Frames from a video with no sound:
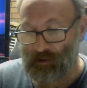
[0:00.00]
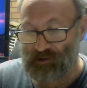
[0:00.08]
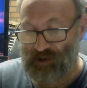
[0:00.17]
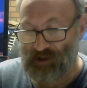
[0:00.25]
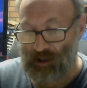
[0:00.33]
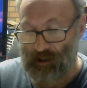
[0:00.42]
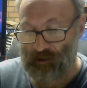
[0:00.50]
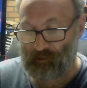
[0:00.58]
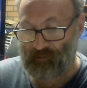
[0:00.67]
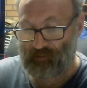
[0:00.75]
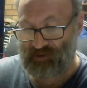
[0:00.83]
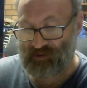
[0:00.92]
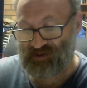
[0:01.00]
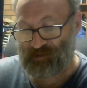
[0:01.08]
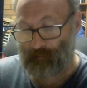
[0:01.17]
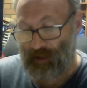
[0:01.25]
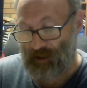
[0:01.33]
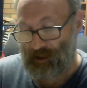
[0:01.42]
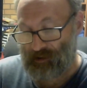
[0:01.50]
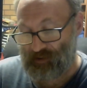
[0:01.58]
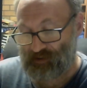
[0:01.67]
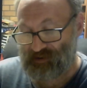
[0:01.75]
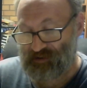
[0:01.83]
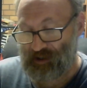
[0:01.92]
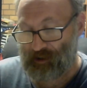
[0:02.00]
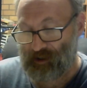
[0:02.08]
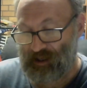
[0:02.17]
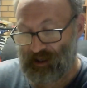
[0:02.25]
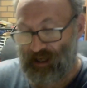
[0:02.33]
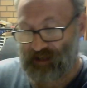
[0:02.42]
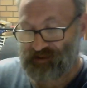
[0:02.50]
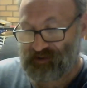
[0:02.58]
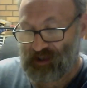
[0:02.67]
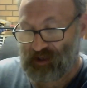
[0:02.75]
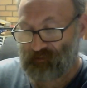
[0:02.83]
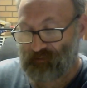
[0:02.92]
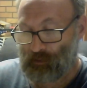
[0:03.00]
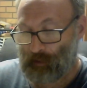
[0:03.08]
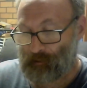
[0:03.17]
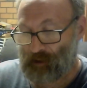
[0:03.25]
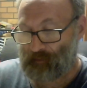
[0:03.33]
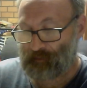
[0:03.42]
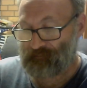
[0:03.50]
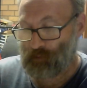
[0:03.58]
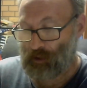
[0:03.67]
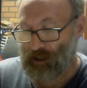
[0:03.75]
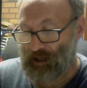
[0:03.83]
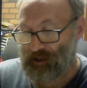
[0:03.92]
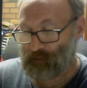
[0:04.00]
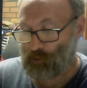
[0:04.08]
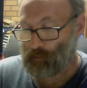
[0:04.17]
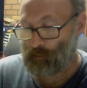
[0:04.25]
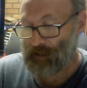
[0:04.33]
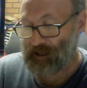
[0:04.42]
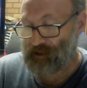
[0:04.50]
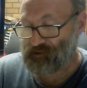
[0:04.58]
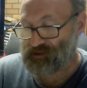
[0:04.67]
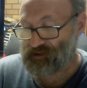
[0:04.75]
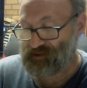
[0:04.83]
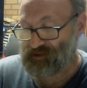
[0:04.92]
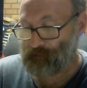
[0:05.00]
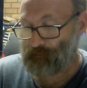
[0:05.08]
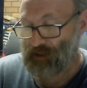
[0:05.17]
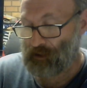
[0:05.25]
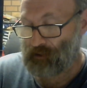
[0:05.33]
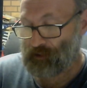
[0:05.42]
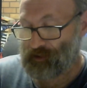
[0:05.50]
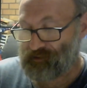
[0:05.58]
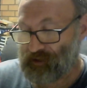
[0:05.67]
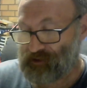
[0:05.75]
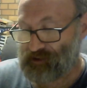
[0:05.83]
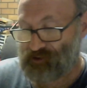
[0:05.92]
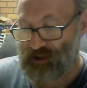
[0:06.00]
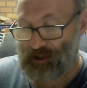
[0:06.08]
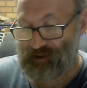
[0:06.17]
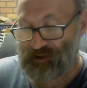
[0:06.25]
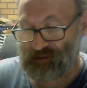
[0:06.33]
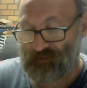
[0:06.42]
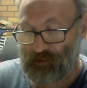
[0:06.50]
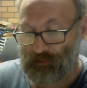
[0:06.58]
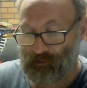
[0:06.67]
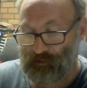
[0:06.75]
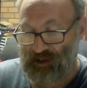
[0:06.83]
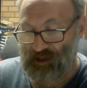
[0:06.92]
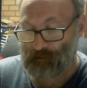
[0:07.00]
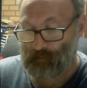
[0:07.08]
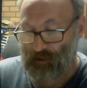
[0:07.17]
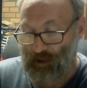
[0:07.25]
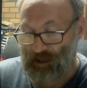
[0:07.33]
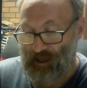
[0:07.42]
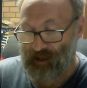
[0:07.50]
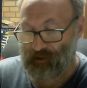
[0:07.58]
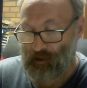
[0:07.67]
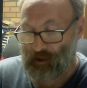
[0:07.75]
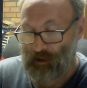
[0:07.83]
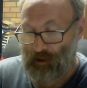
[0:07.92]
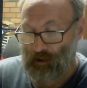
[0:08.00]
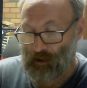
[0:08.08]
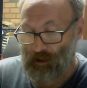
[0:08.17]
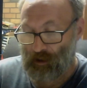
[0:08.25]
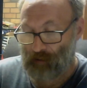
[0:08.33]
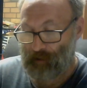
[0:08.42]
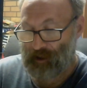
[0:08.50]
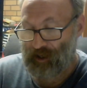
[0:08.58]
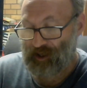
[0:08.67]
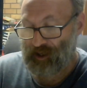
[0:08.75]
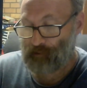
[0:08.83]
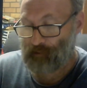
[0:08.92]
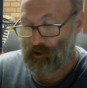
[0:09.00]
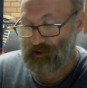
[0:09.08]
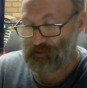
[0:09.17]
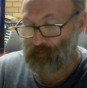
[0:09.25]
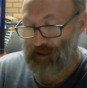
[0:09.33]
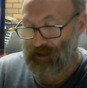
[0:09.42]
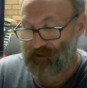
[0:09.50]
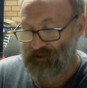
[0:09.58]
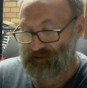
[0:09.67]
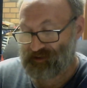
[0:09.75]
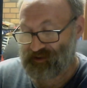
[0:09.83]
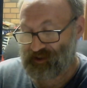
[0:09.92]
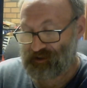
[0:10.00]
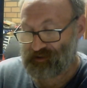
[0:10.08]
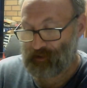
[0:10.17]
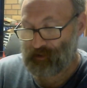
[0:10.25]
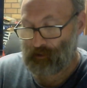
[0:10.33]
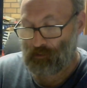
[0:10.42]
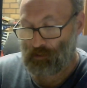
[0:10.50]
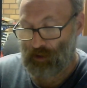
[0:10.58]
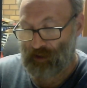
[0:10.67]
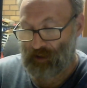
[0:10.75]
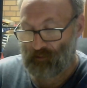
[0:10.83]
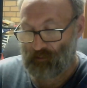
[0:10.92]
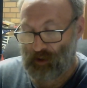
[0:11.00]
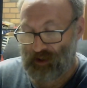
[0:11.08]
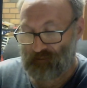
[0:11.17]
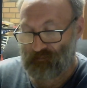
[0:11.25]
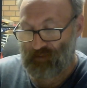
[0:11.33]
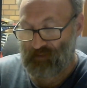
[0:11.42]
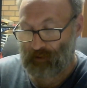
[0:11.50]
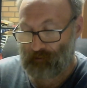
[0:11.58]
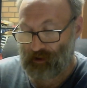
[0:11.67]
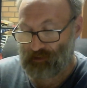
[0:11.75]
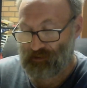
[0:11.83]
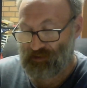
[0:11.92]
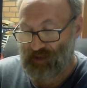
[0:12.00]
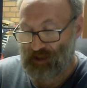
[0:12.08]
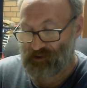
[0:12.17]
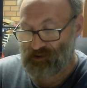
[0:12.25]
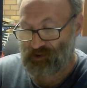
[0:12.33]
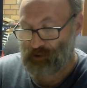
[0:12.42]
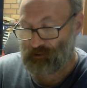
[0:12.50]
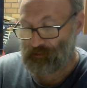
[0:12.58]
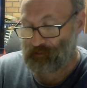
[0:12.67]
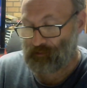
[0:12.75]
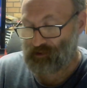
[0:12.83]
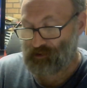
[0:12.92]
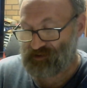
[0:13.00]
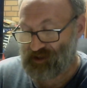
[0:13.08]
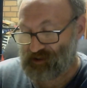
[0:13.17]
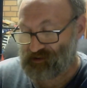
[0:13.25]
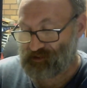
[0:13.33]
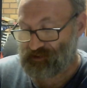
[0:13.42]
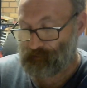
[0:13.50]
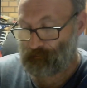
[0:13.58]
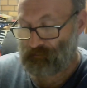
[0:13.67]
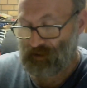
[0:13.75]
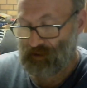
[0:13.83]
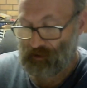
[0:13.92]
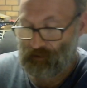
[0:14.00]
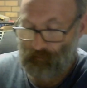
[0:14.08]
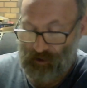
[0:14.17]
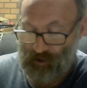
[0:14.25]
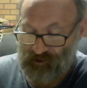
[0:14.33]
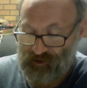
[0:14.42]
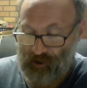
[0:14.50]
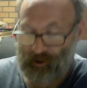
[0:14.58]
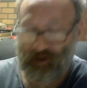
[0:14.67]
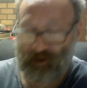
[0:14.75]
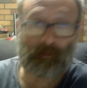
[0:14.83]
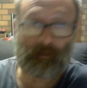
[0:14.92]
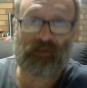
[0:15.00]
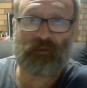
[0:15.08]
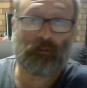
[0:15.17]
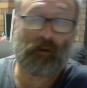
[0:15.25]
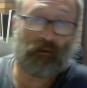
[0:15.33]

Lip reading: Charles Smith said yes. If you upgrade before adding more packages, there's less chance of it to complain about any broken dependencies, and all other reconfiguring it does during the process means you don't end up with,